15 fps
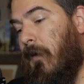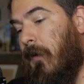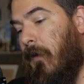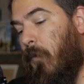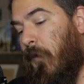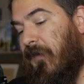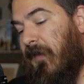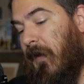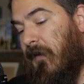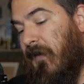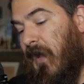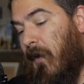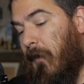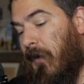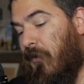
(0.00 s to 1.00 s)
withstand
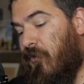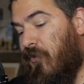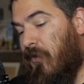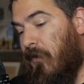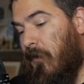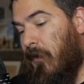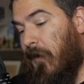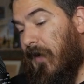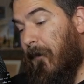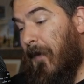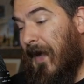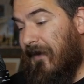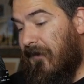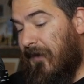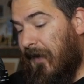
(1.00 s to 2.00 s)
damage, a
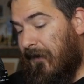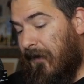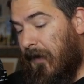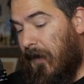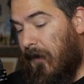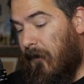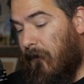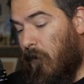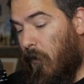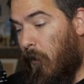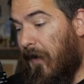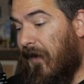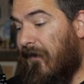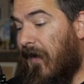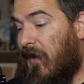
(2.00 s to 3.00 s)
companion takes a hit, or
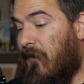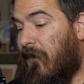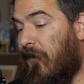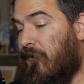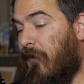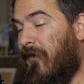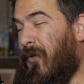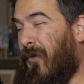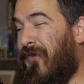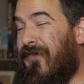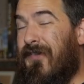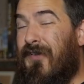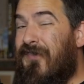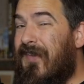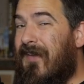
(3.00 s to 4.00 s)
we can sacrifice
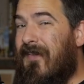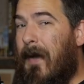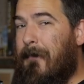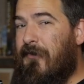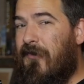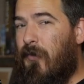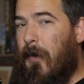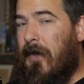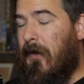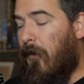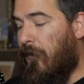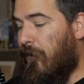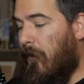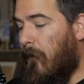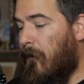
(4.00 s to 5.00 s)
resources. There's 6 options we can
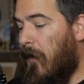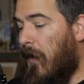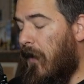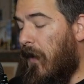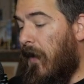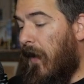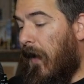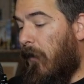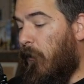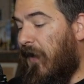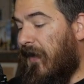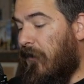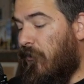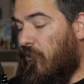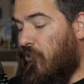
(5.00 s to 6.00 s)
go through, and we
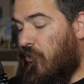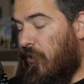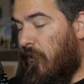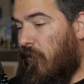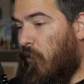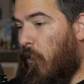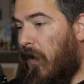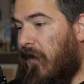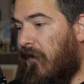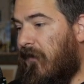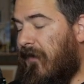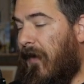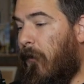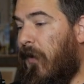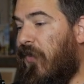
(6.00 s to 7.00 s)
can choose
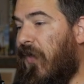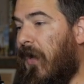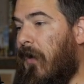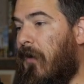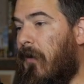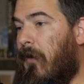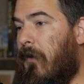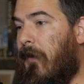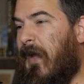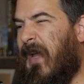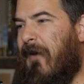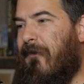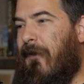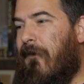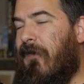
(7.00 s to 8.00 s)
ones that we think, like
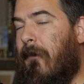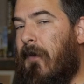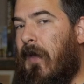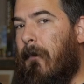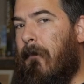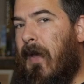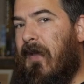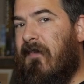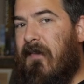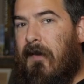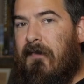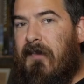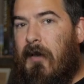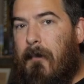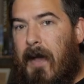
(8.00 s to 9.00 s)
if something makes
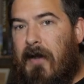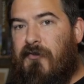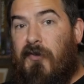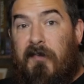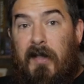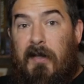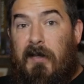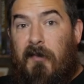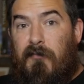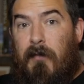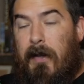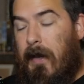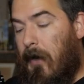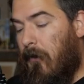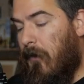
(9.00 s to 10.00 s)
sense and it matches like it does
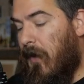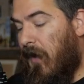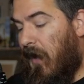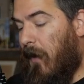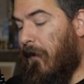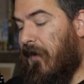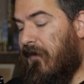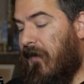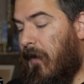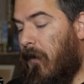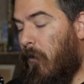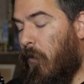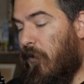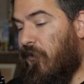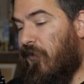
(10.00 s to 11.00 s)
right now, I'm going to say
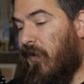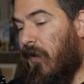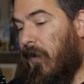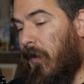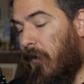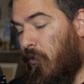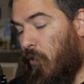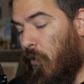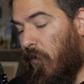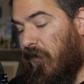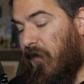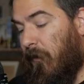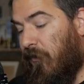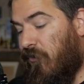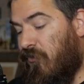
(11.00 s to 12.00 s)
we're just going to endure
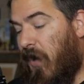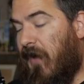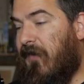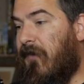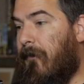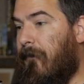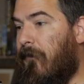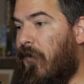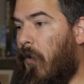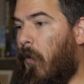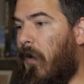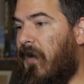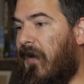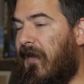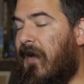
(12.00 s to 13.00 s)
some stress. So
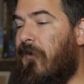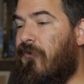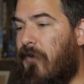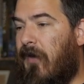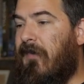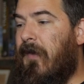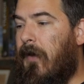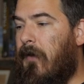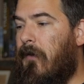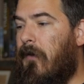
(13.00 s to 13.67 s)
we're going to take a stress hit,